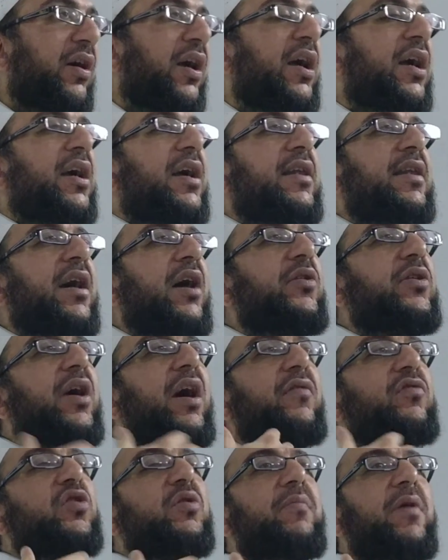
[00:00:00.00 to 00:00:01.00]
Now they have
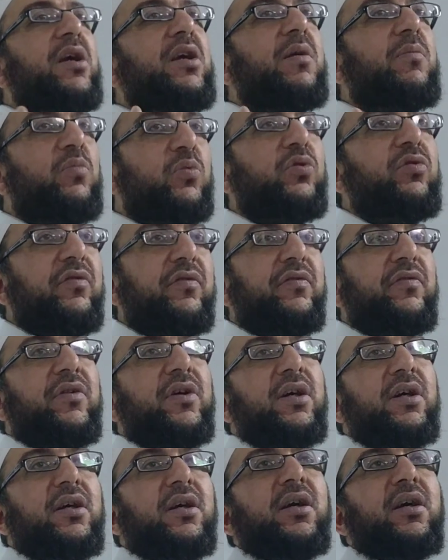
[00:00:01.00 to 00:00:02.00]
to make a move.
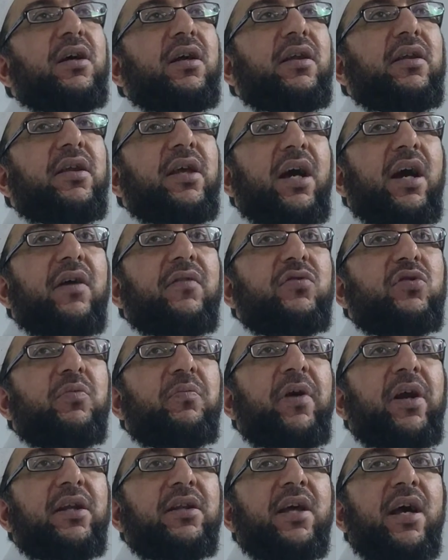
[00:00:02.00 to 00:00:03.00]
They have to
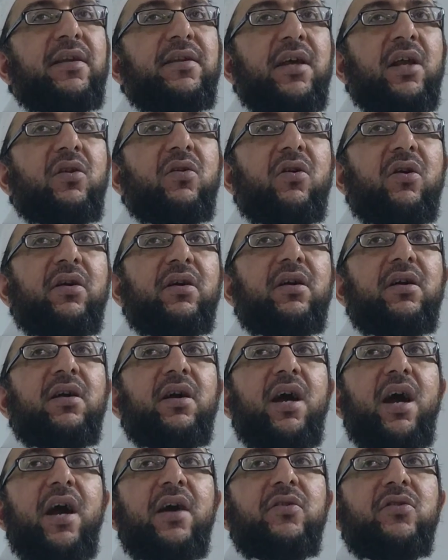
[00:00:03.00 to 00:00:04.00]
break that deadlock,
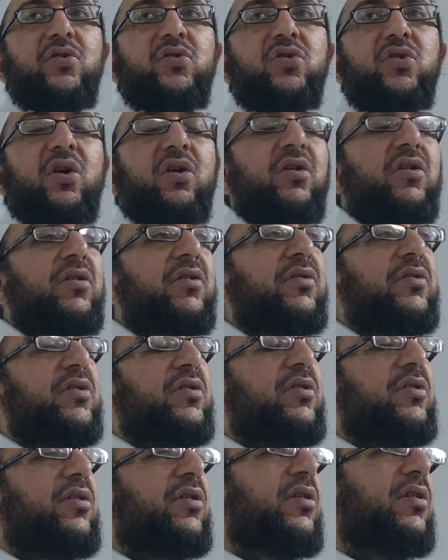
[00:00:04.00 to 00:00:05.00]
and so
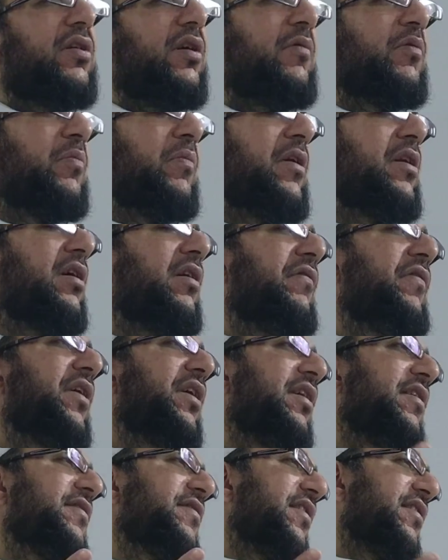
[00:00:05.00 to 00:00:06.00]
Uthmaan Ghafiqi
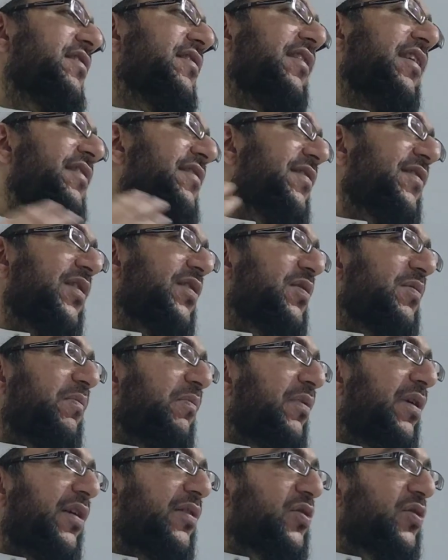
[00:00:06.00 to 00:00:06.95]
says, let's just march